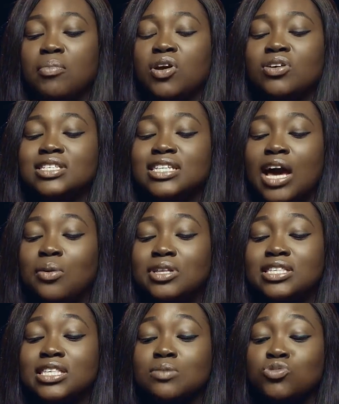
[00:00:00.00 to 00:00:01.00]
Because now
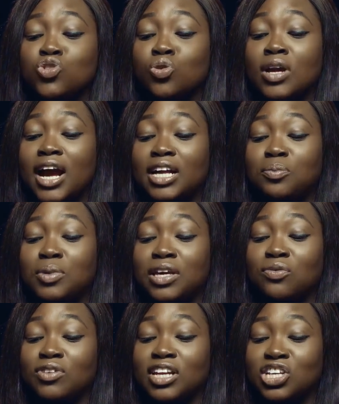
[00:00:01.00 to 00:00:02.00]
it seems you can't
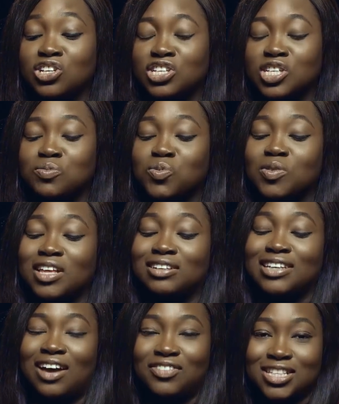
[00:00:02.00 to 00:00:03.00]
be in relationships
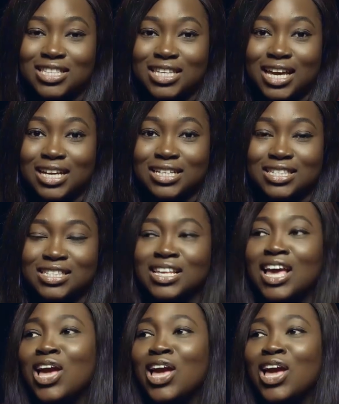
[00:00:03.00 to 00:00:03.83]
without having sex.